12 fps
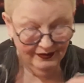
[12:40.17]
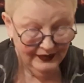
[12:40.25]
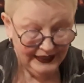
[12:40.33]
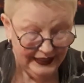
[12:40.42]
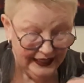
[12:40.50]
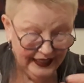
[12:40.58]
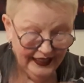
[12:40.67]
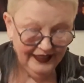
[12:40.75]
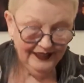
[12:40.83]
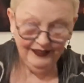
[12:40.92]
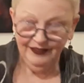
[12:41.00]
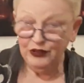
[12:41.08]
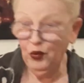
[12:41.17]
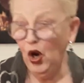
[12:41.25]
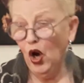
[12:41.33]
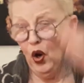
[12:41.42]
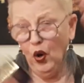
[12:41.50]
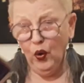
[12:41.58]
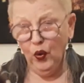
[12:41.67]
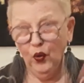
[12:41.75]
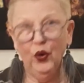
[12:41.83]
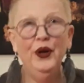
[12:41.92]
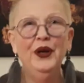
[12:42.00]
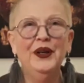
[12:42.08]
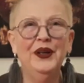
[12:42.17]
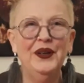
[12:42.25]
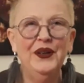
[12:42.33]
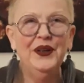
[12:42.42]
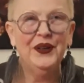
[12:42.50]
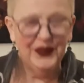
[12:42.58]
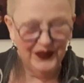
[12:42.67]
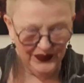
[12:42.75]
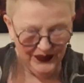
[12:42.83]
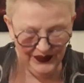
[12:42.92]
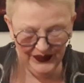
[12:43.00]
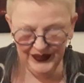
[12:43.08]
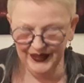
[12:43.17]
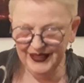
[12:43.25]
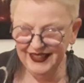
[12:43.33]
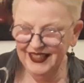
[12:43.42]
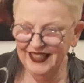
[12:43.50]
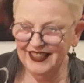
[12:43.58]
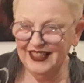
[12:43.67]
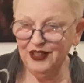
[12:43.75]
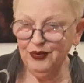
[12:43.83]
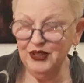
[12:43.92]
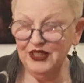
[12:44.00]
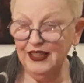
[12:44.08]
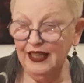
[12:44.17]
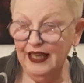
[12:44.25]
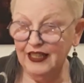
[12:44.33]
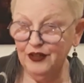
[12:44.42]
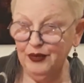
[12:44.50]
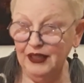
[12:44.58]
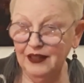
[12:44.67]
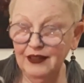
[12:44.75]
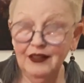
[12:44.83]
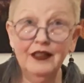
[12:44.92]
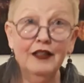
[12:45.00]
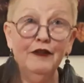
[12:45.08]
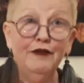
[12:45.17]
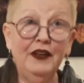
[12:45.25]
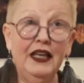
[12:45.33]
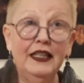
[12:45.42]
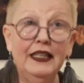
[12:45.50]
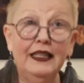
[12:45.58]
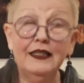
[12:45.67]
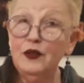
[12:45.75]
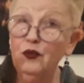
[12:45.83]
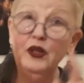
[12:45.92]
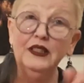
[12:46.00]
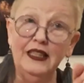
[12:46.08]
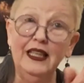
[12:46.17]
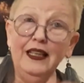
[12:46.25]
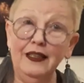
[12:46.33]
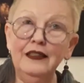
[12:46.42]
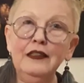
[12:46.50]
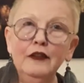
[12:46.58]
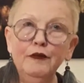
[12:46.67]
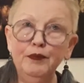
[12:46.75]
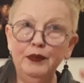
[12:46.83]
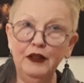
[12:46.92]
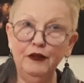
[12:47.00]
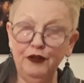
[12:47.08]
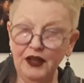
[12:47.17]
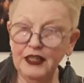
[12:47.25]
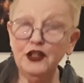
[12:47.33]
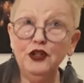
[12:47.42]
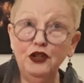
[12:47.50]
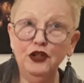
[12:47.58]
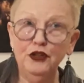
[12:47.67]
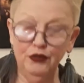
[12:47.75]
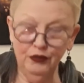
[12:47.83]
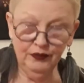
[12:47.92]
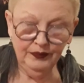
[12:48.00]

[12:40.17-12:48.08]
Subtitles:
Yeah. Whoa! This was the last one. Fairness. Well, yeah, be fair to you.